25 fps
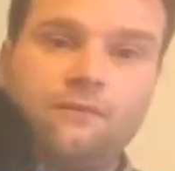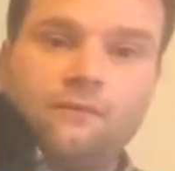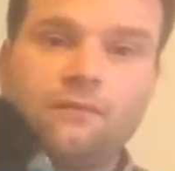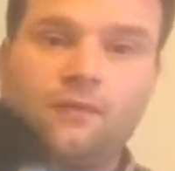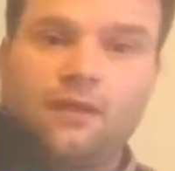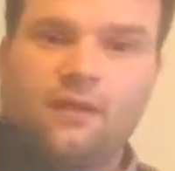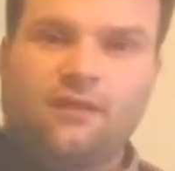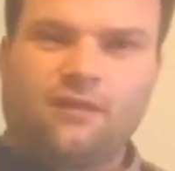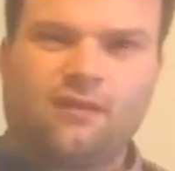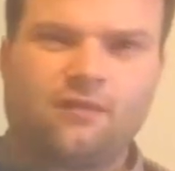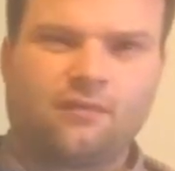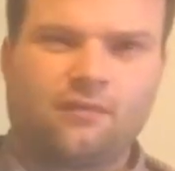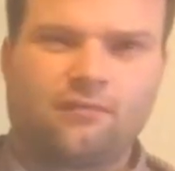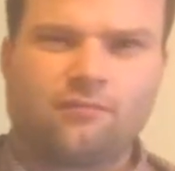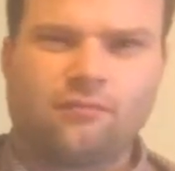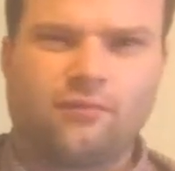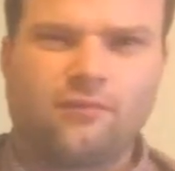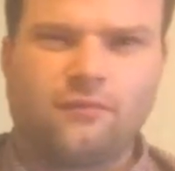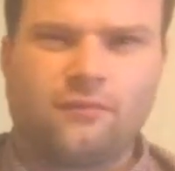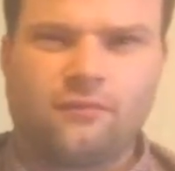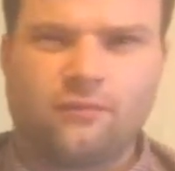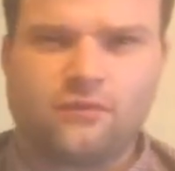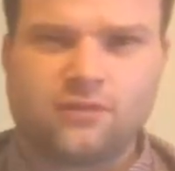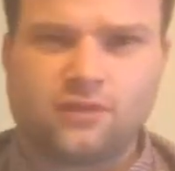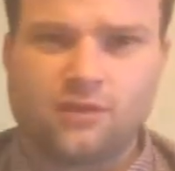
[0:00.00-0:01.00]
I think 3 or
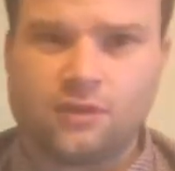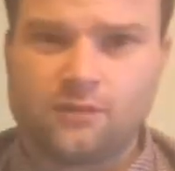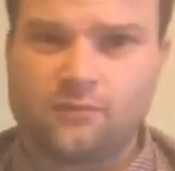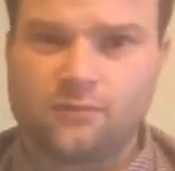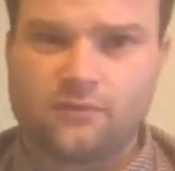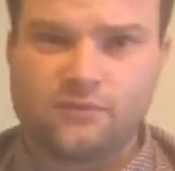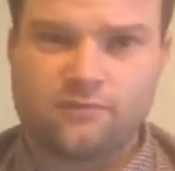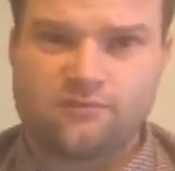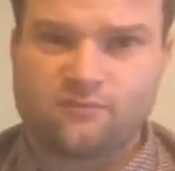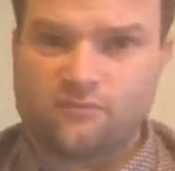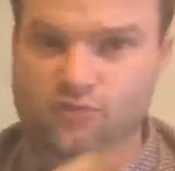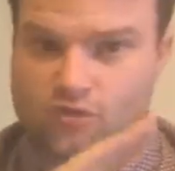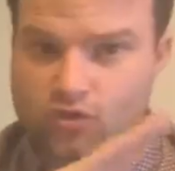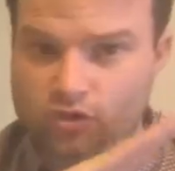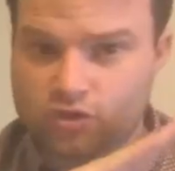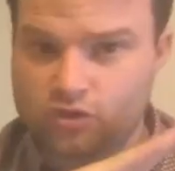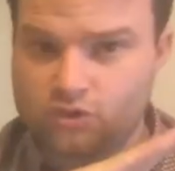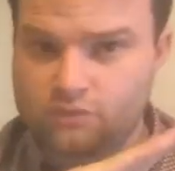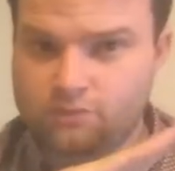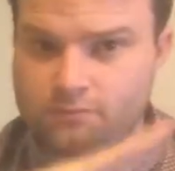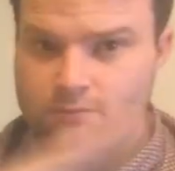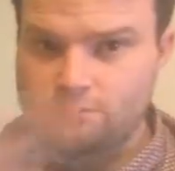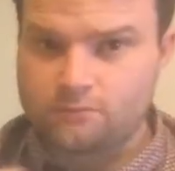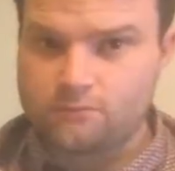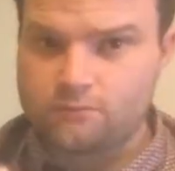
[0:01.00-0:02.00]
4 times,
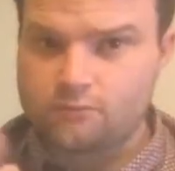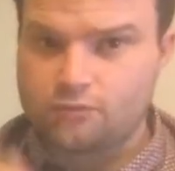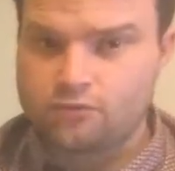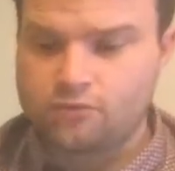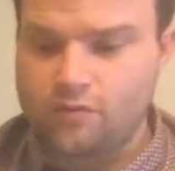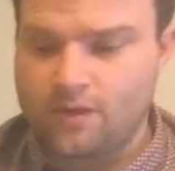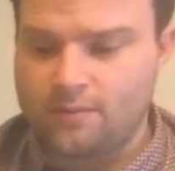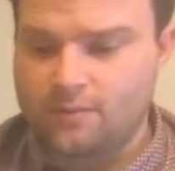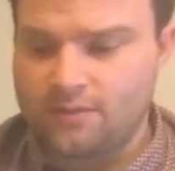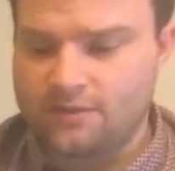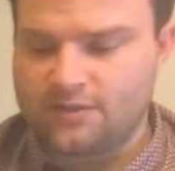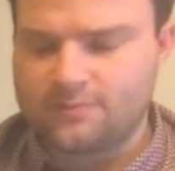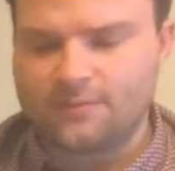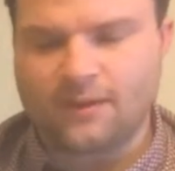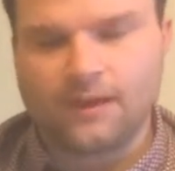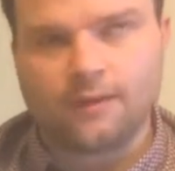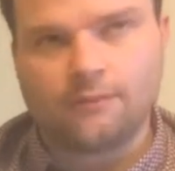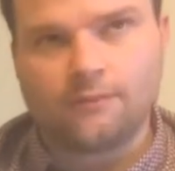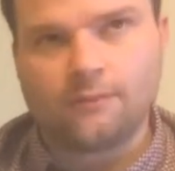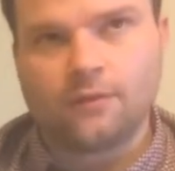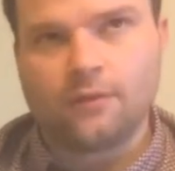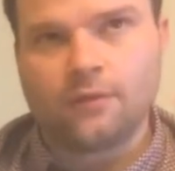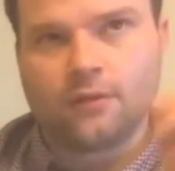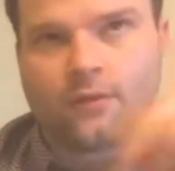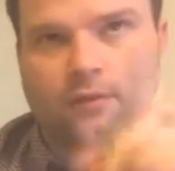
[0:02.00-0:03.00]
just straight back to back.
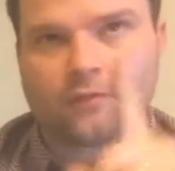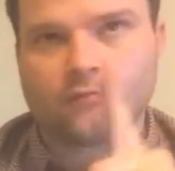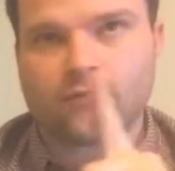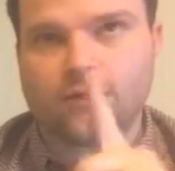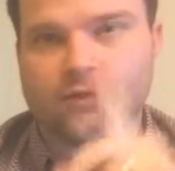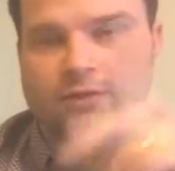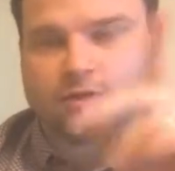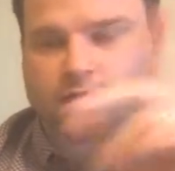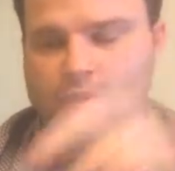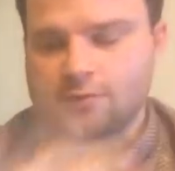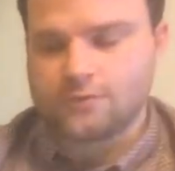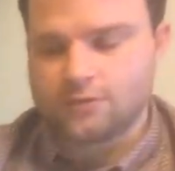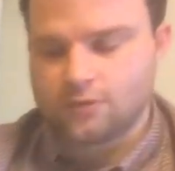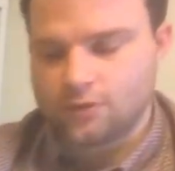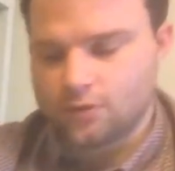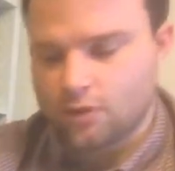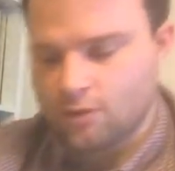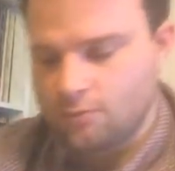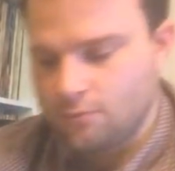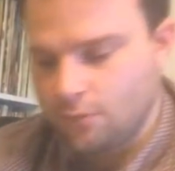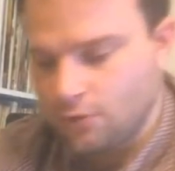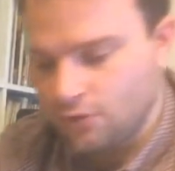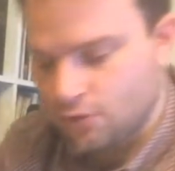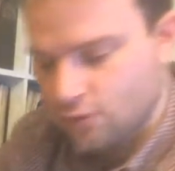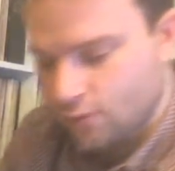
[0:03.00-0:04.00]
3 times, and I
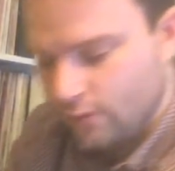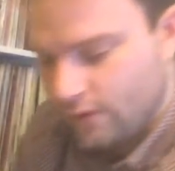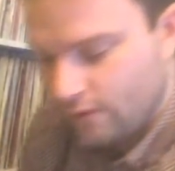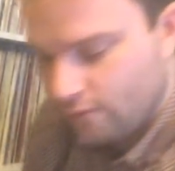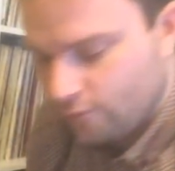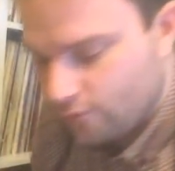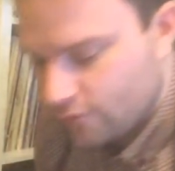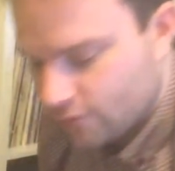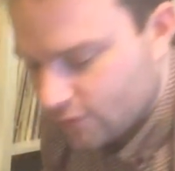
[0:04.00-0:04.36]
got most of the way through